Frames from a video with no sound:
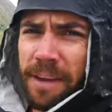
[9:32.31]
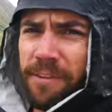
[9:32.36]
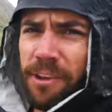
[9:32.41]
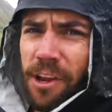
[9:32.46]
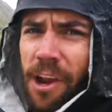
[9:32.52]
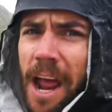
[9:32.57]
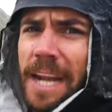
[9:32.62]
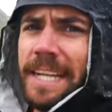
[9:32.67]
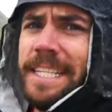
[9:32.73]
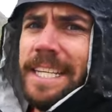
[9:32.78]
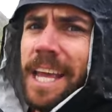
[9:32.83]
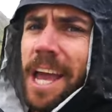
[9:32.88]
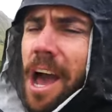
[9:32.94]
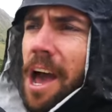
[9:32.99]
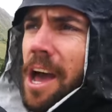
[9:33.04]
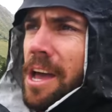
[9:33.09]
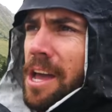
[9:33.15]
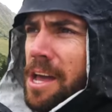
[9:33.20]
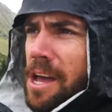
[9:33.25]
An
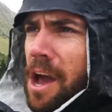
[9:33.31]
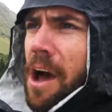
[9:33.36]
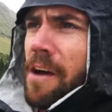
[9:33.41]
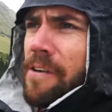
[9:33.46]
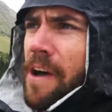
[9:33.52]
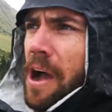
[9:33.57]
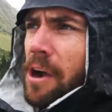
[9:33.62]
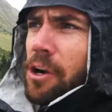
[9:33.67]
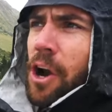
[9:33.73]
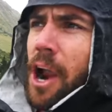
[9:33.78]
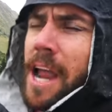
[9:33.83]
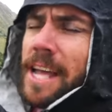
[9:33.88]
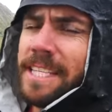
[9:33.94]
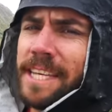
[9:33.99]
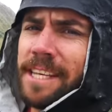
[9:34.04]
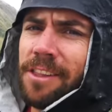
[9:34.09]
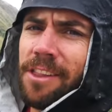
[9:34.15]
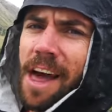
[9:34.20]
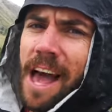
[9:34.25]
idea of how
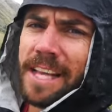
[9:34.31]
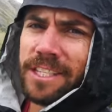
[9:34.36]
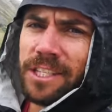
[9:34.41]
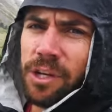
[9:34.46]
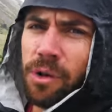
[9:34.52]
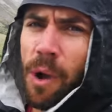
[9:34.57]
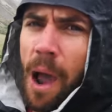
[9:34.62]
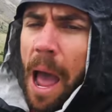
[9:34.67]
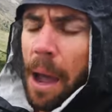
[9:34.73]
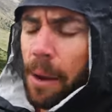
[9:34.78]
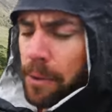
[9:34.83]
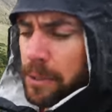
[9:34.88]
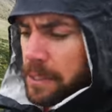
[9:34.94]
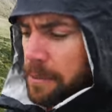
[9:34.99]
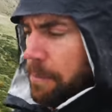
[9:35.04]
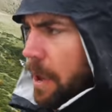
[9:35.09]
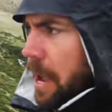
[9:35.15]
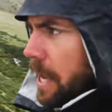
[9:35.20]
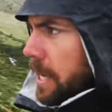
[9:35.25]
crazy the last 2 hours
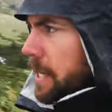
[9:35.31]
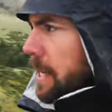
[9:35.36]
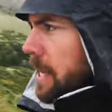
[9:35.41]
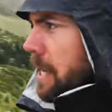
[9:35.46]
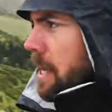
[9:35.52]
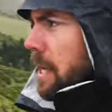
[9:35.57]
have been.